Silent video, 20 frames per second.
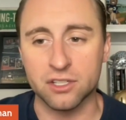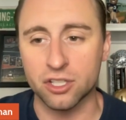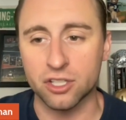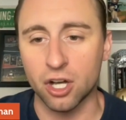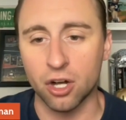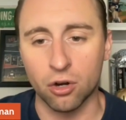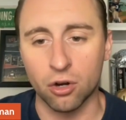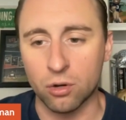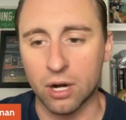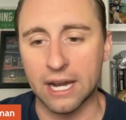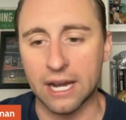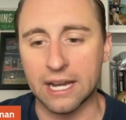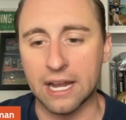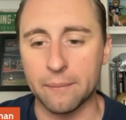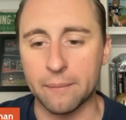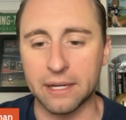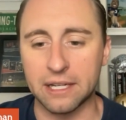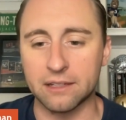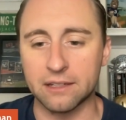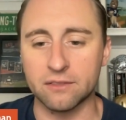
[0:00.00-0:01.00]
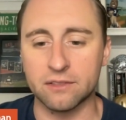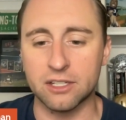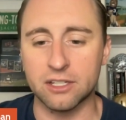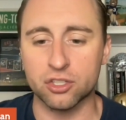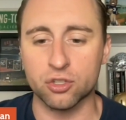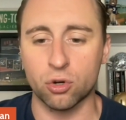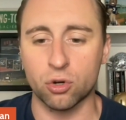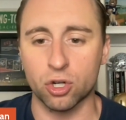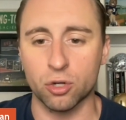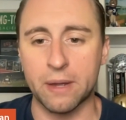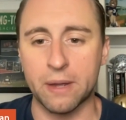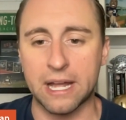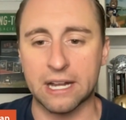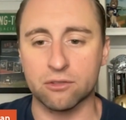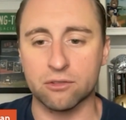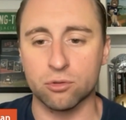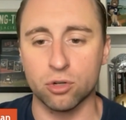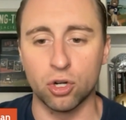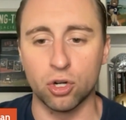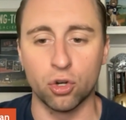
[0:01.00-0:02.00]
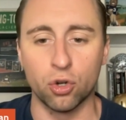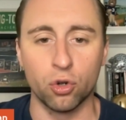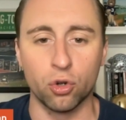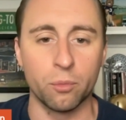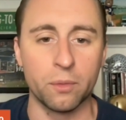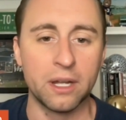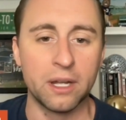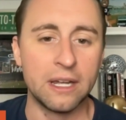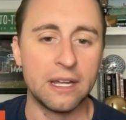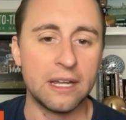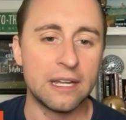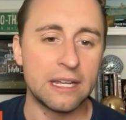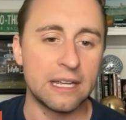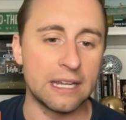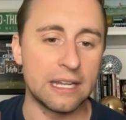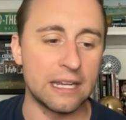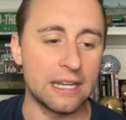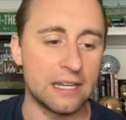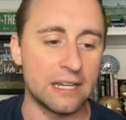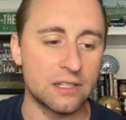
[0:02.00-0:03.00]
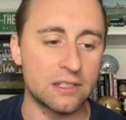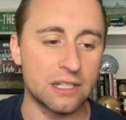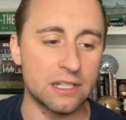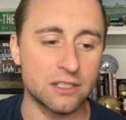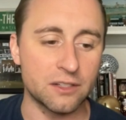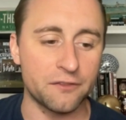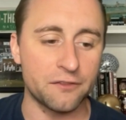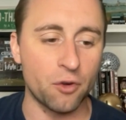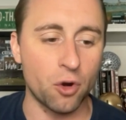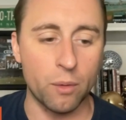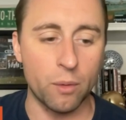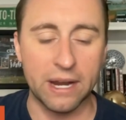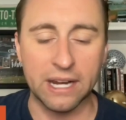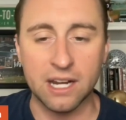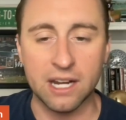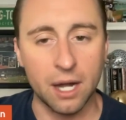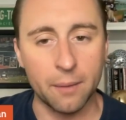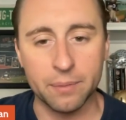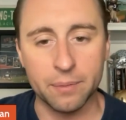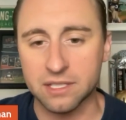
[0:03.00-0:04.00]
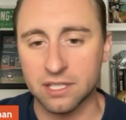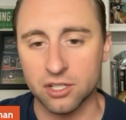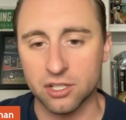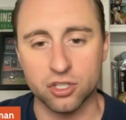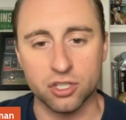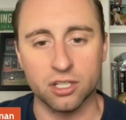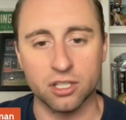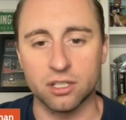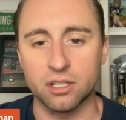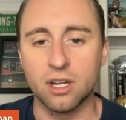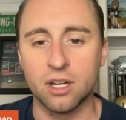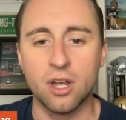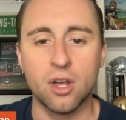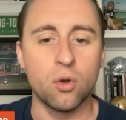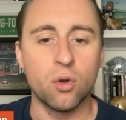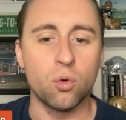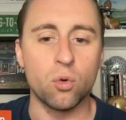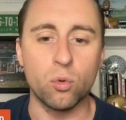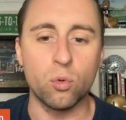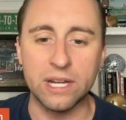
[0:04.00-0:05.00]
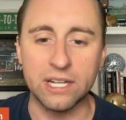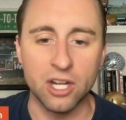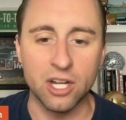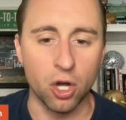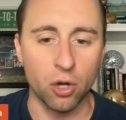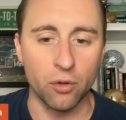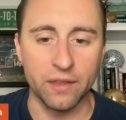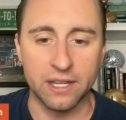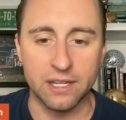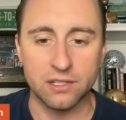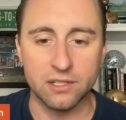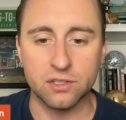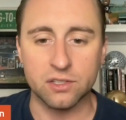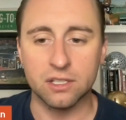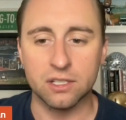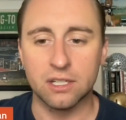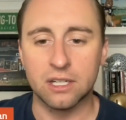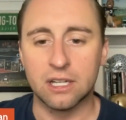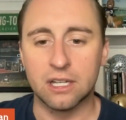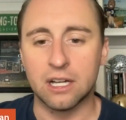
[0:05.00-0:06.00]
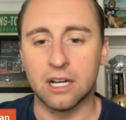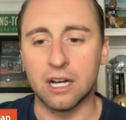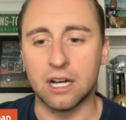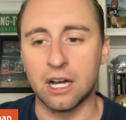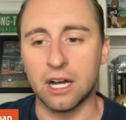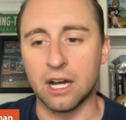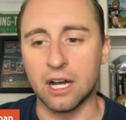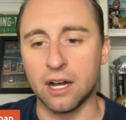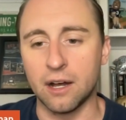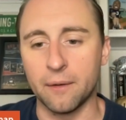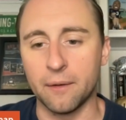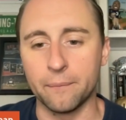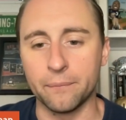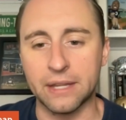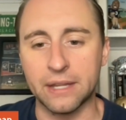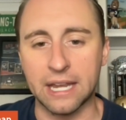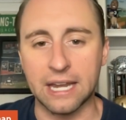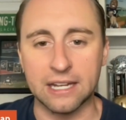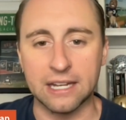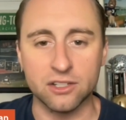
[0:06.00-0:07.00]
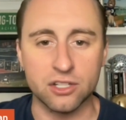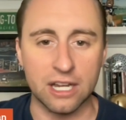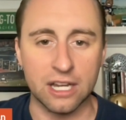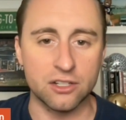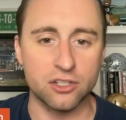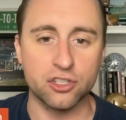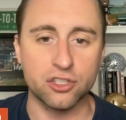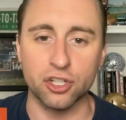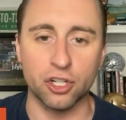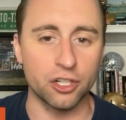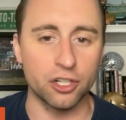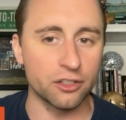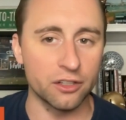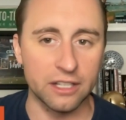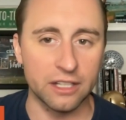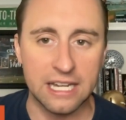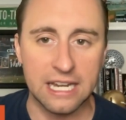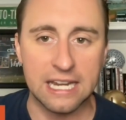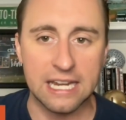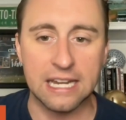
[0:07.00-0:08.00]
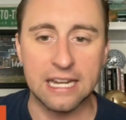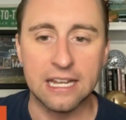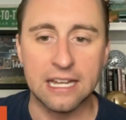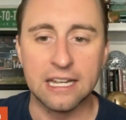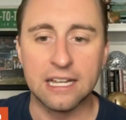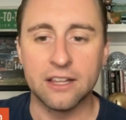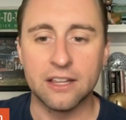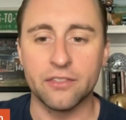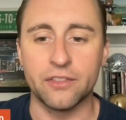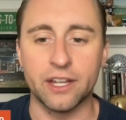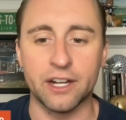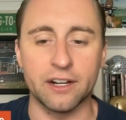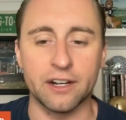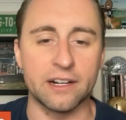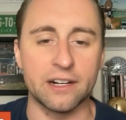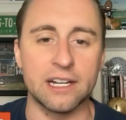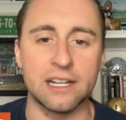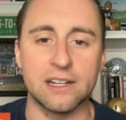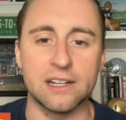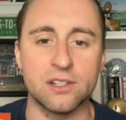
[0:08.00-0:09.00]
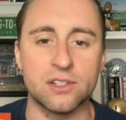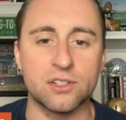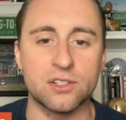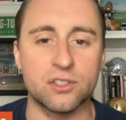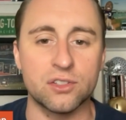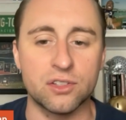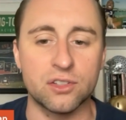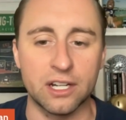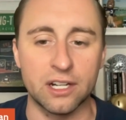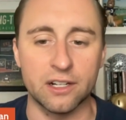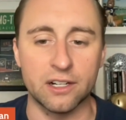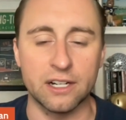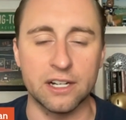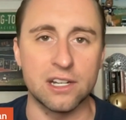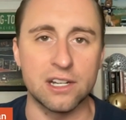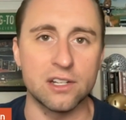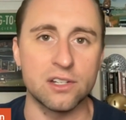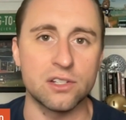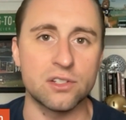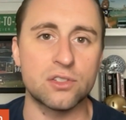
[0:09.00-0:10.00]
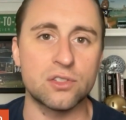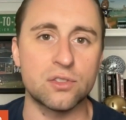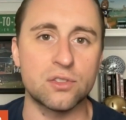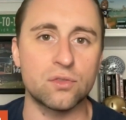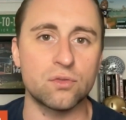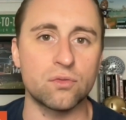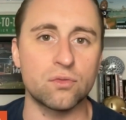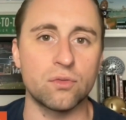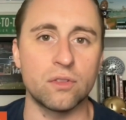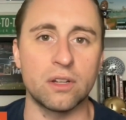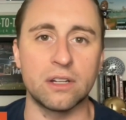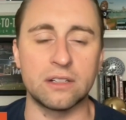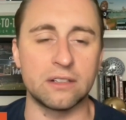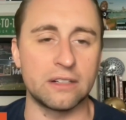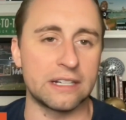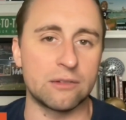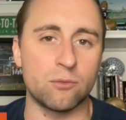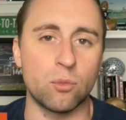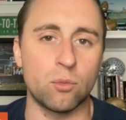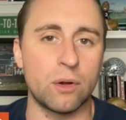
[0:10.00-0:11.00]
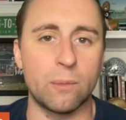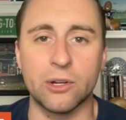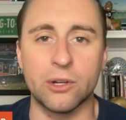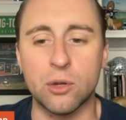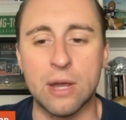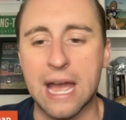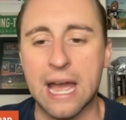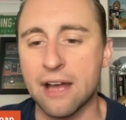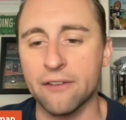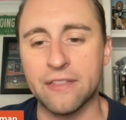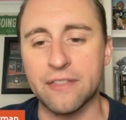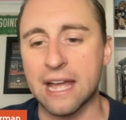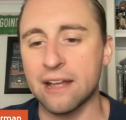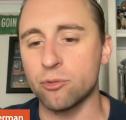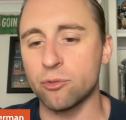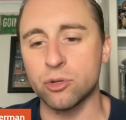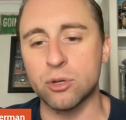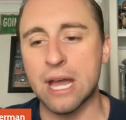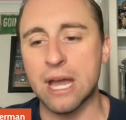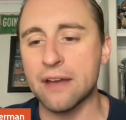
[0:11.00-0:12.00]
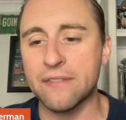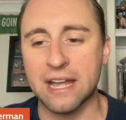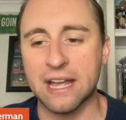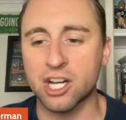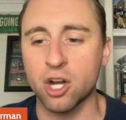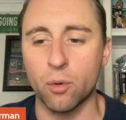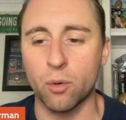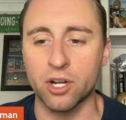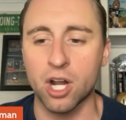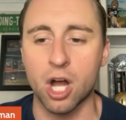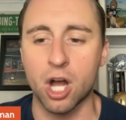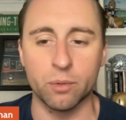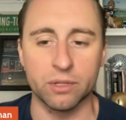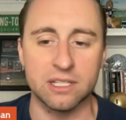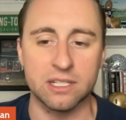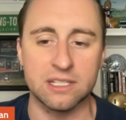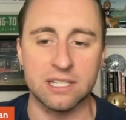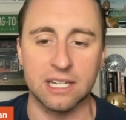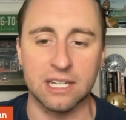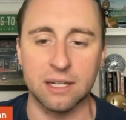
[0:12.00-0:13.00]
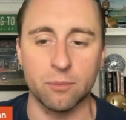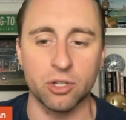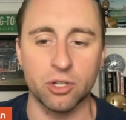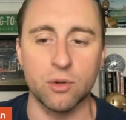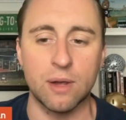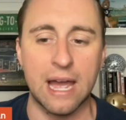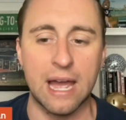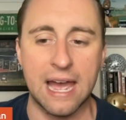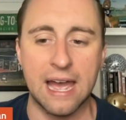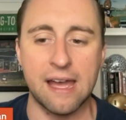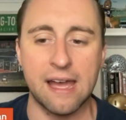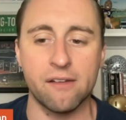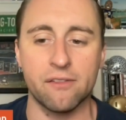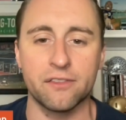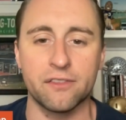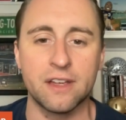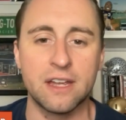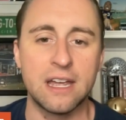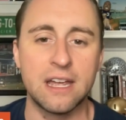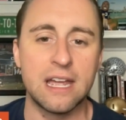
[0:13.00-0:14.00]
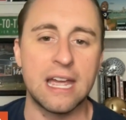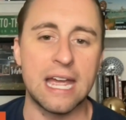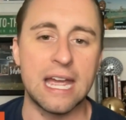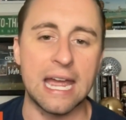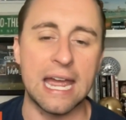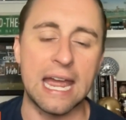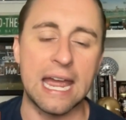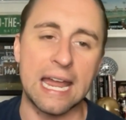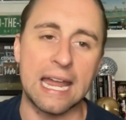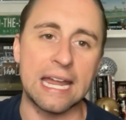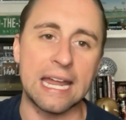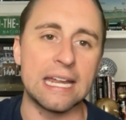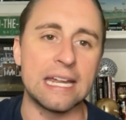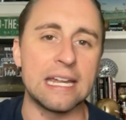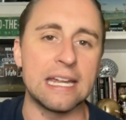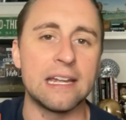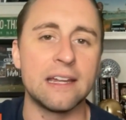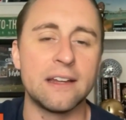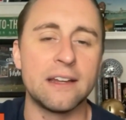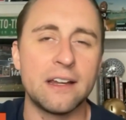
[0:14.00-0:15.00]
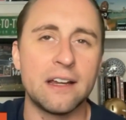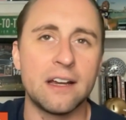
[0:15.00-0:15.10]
so, right? I mean, this quarterback room it's a four-way competition. We know this. And certainly there is like, when you have that going on with the team, when you have a